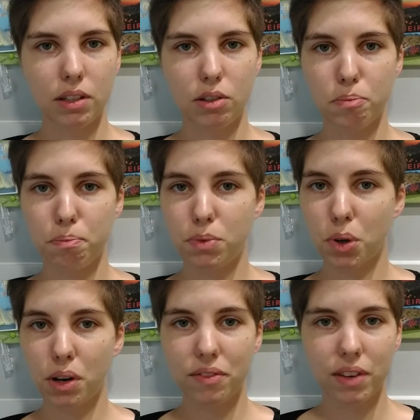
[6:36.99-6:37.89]
You
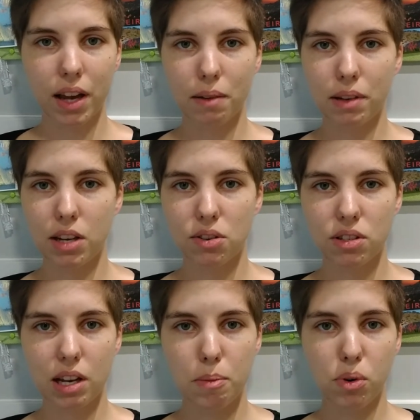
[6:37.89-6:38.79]
don't even get
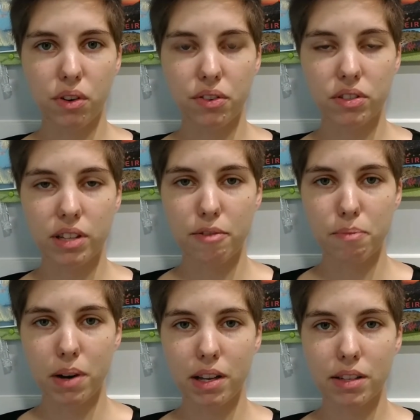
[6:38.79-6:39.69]
interest anymore if you save
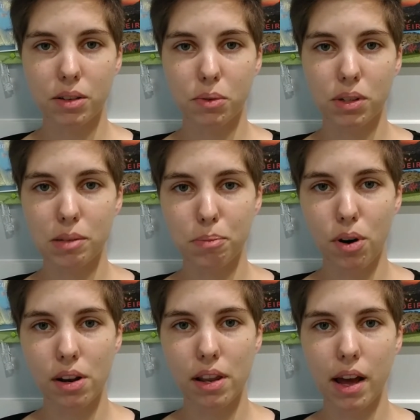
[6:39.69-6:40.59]
money. So what's the
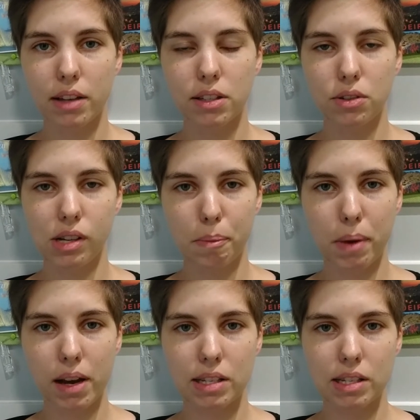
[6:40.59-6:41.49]
point in that? Using a
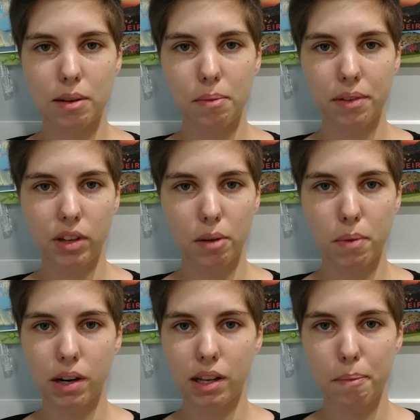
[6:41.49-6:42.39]
bank system, leaving your
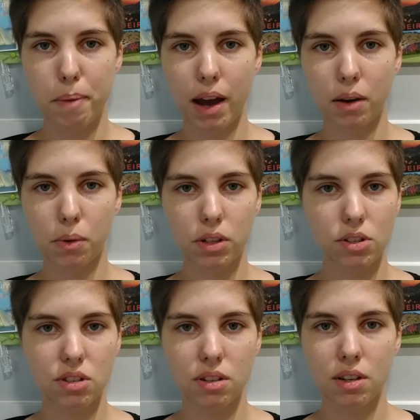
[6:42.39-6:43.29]
money in a bank where you
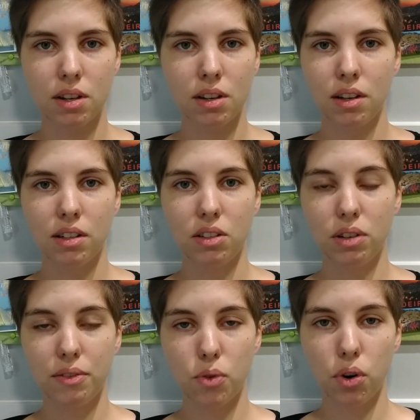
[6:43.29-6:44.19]
don't
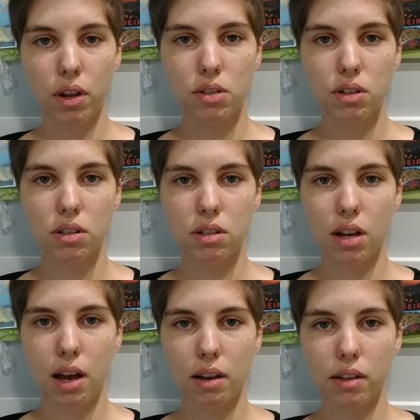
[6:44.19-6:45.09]
even earn interest,
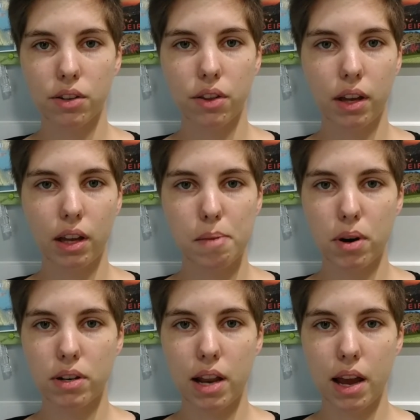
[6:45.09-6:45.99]
and they're thinking
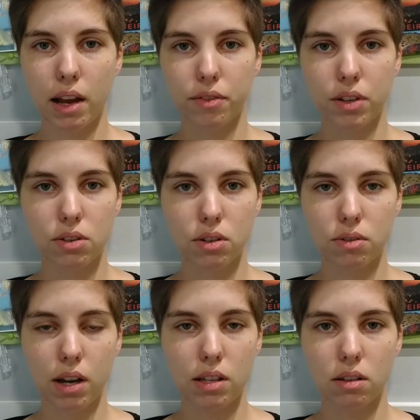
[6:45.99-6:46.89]
about negative interest
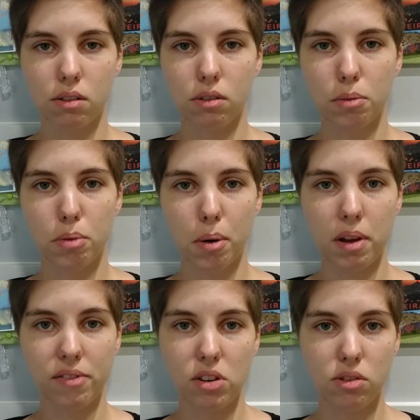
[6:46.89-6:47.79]
rates. So you probably
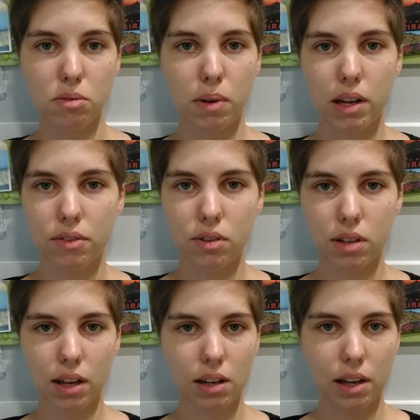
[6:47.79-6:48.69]
even lose money if you
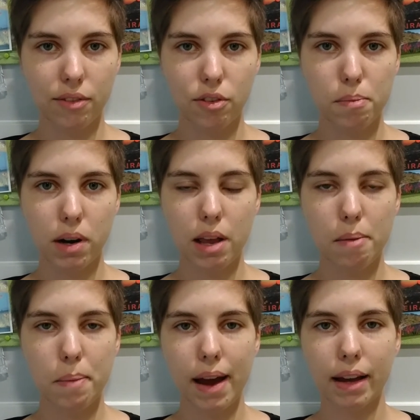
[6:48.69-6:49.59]
like leave your money in a
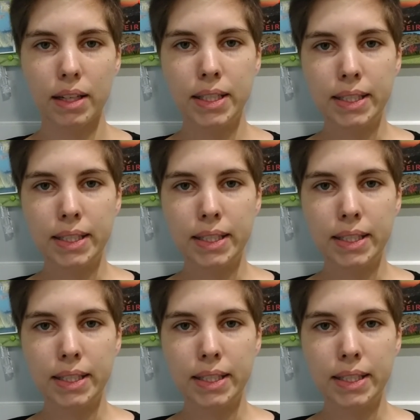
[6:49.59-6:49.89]
bank.